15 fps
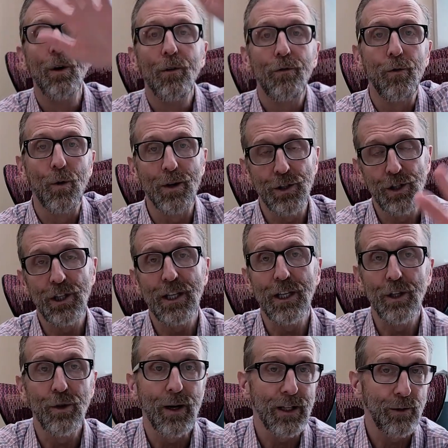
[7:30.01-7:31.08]
for GE
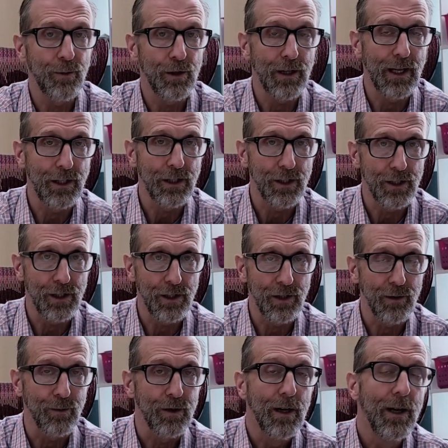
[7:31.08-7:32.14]
Transportation
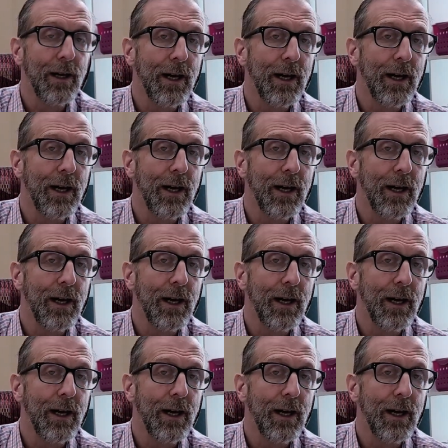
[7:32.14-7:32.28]
Systems.